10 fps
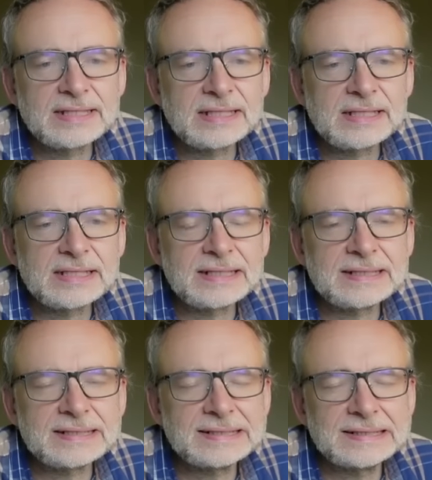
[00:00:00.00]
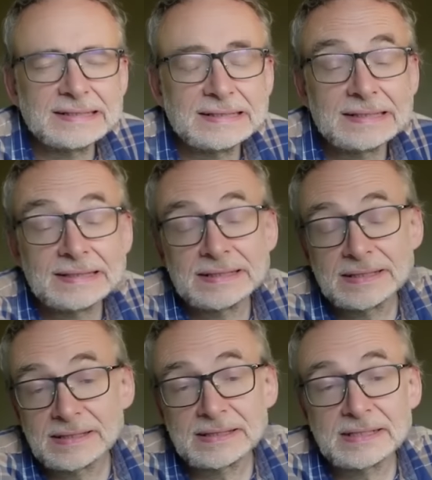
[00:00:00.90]
her
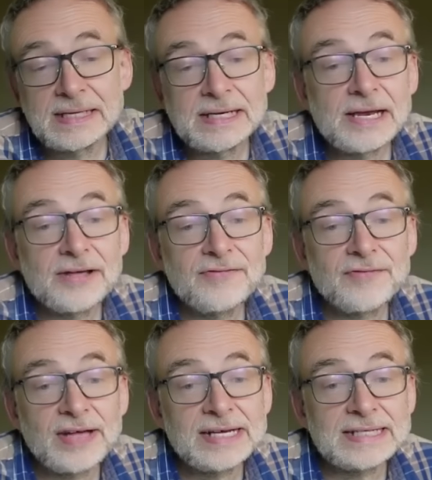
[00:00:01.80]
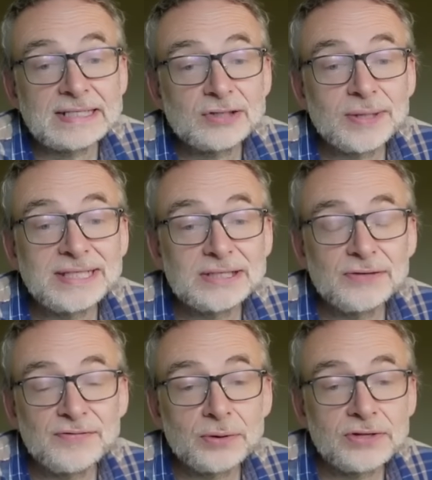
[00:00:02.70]
Lilith at
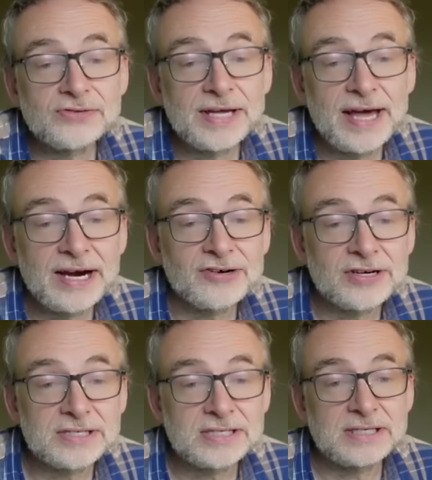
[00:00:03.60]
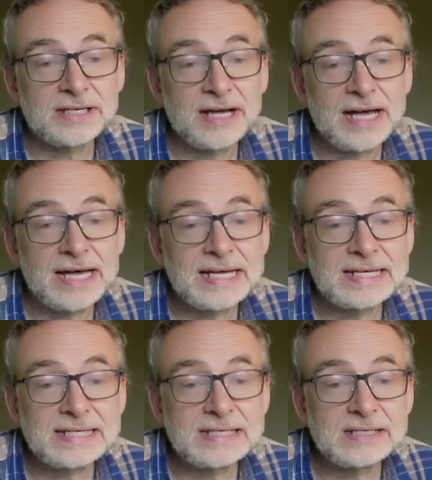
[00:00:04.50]
2243 Aries
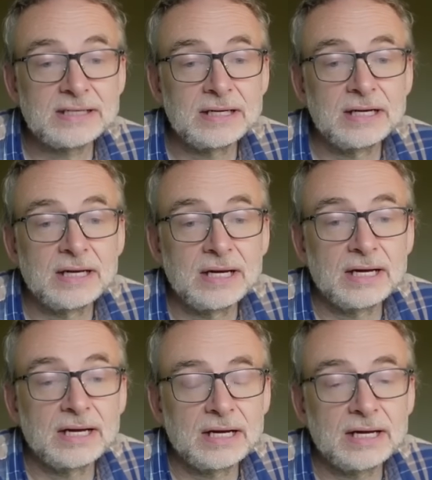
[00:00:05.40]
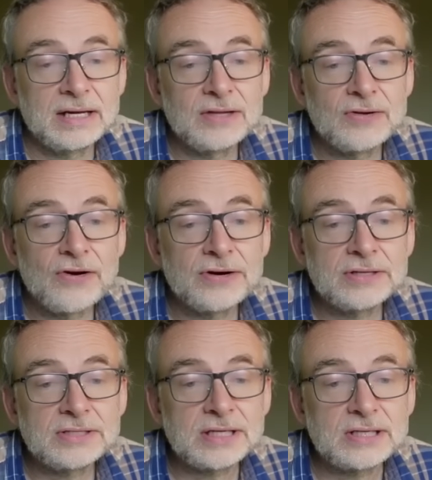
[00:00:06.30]
and
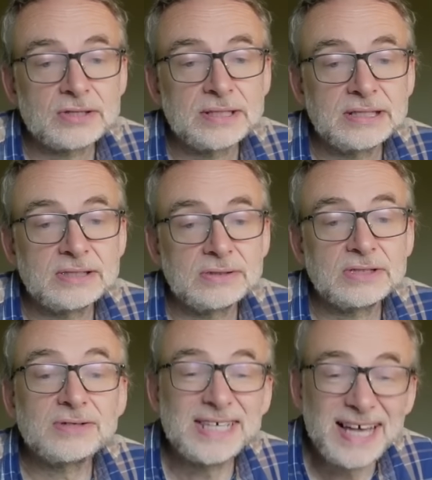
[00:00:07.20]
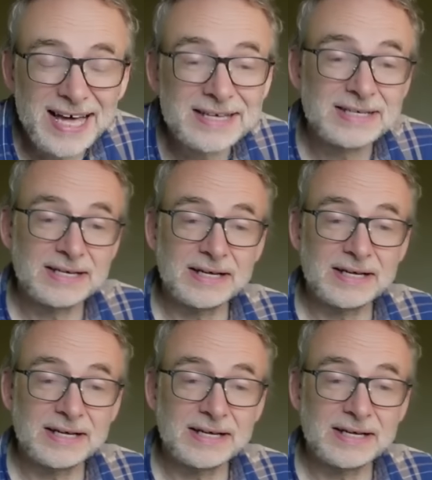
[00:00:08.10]
Uranus at 22. So she had